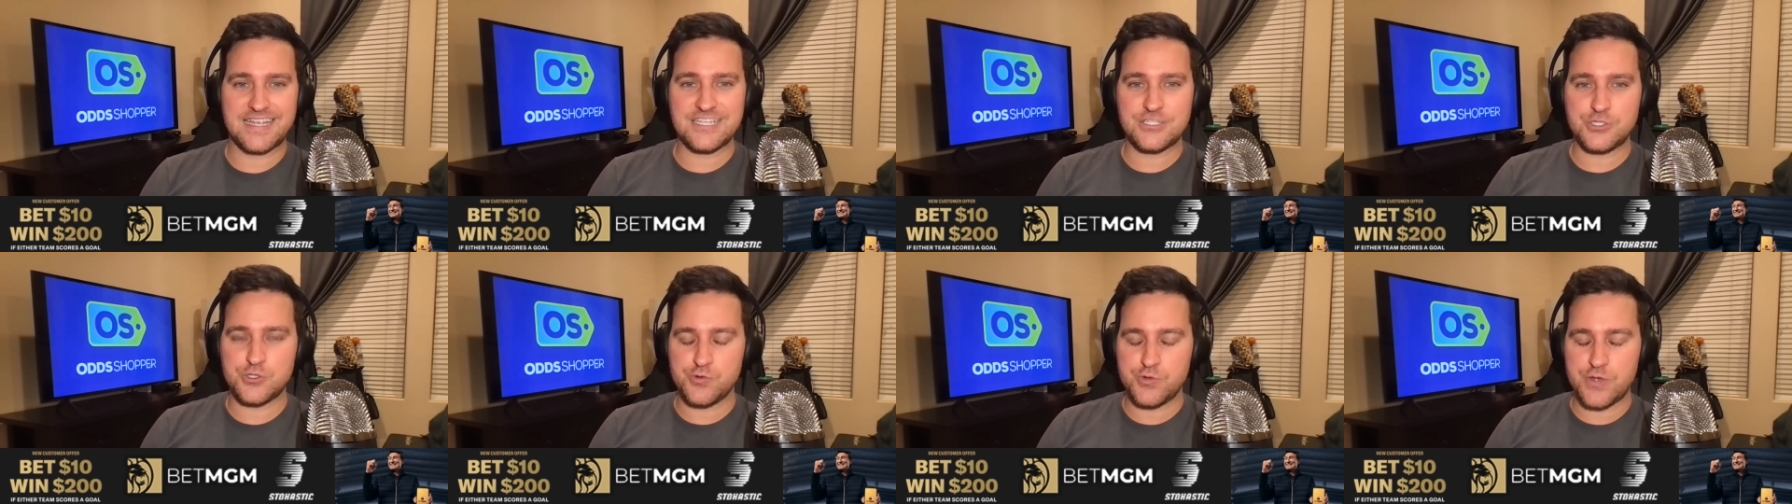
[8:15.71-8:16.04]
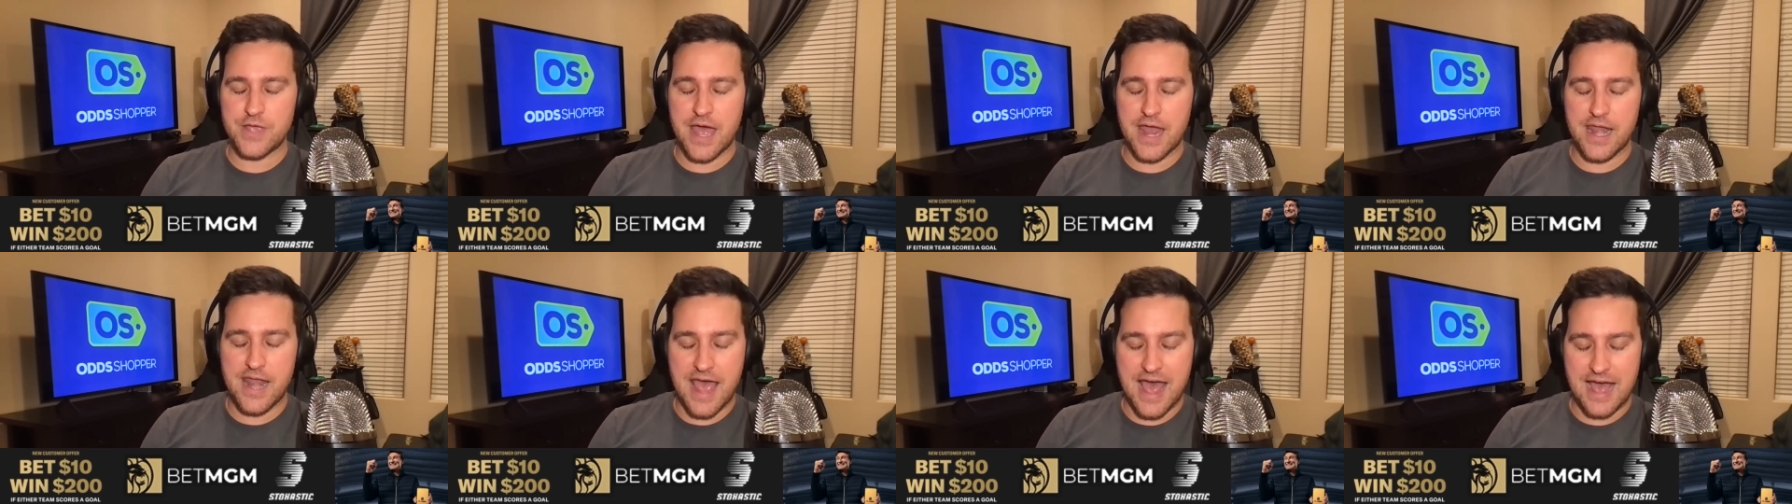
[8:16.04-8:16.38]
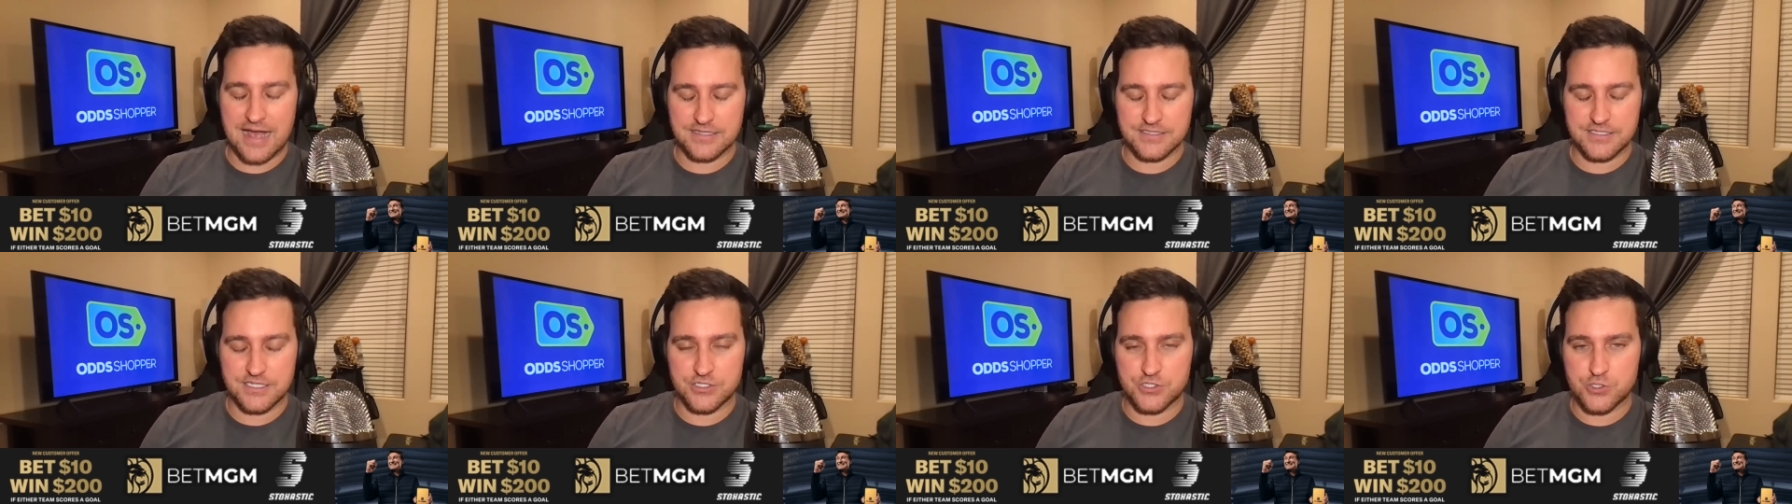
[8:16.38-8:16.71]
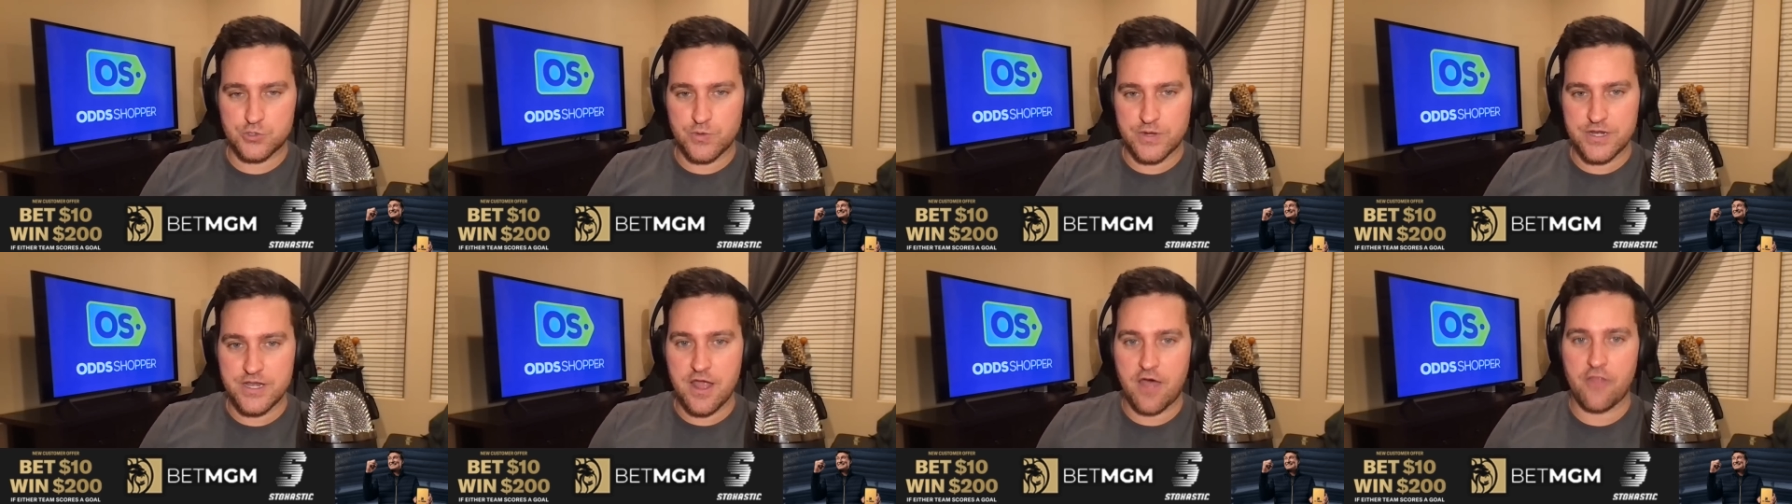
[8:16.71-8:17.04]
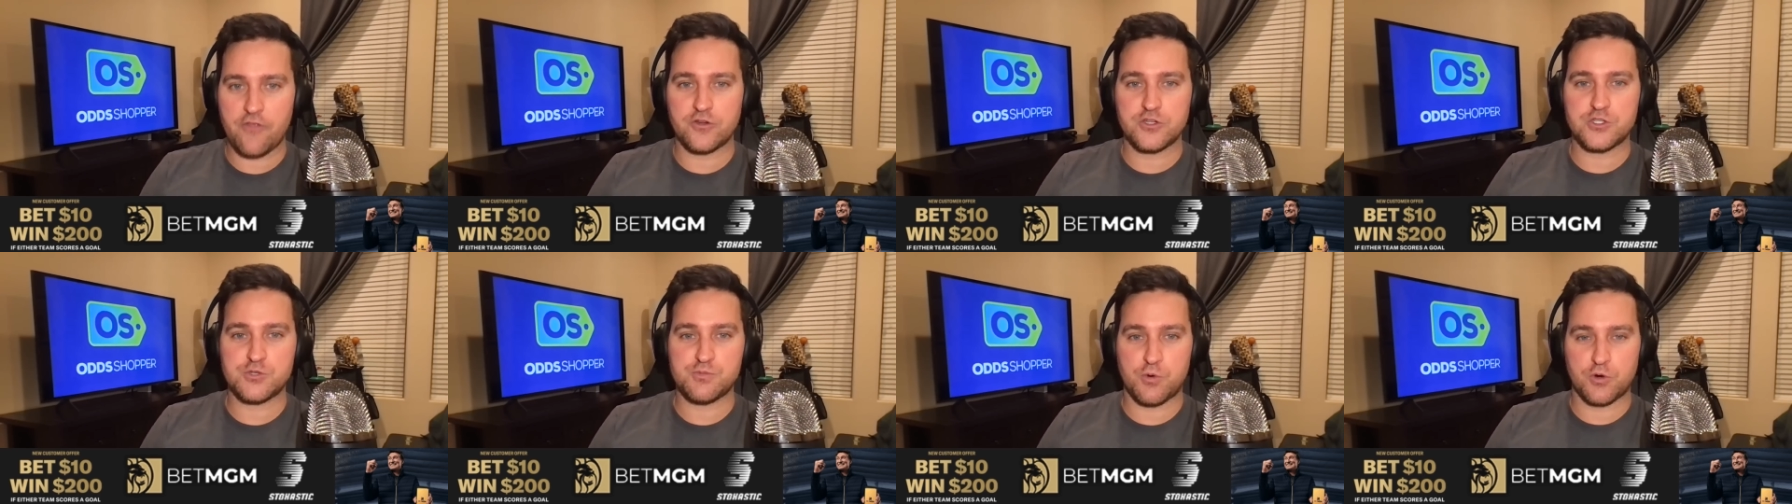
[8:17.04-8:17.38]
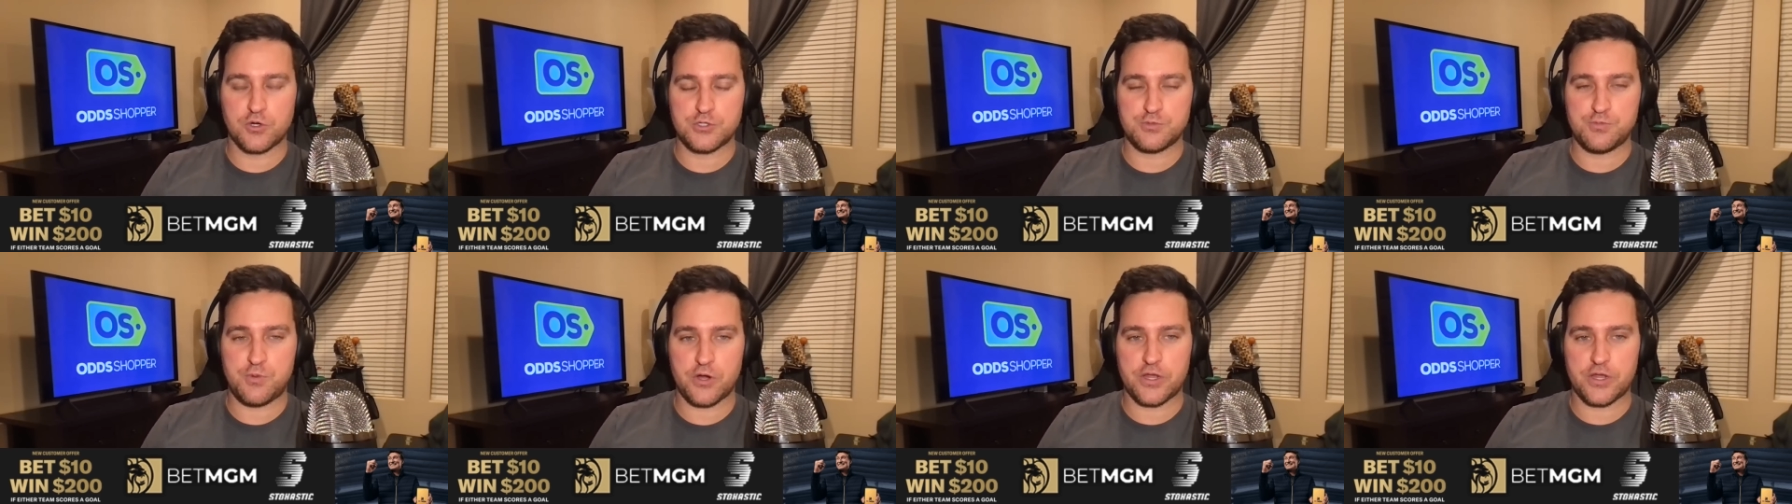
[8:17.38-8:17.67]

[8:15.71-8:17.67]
Gets you yet access to another sports